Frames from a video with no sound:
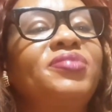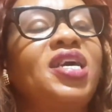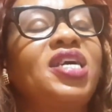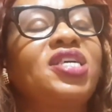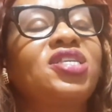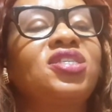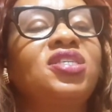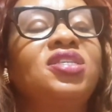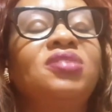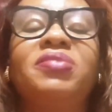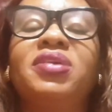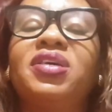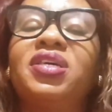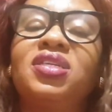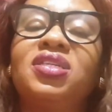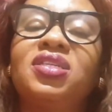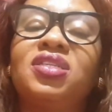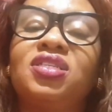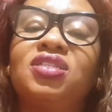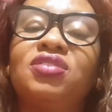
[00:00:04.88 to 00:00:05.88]
actually
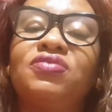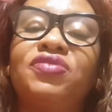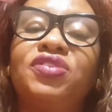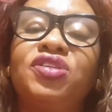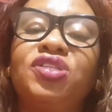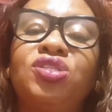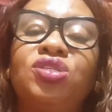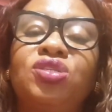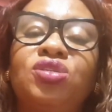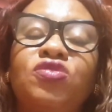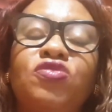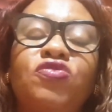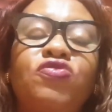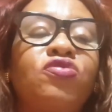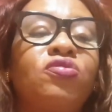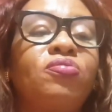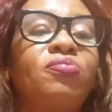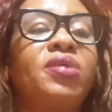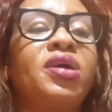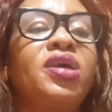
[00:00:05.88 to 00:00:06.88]
making this video
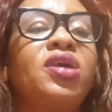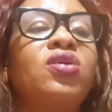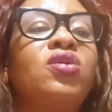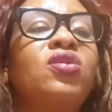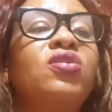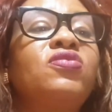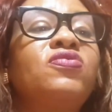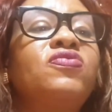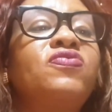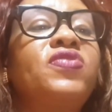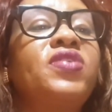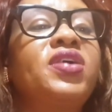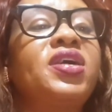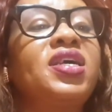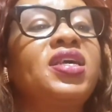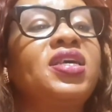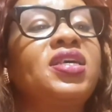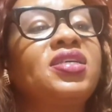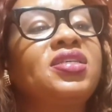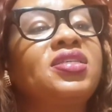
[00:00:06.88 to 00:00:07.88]
from my
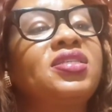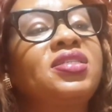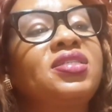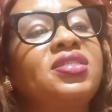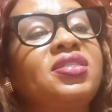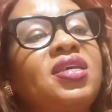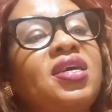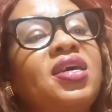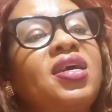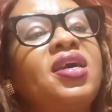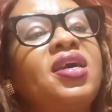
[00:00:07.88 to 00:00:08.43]
office.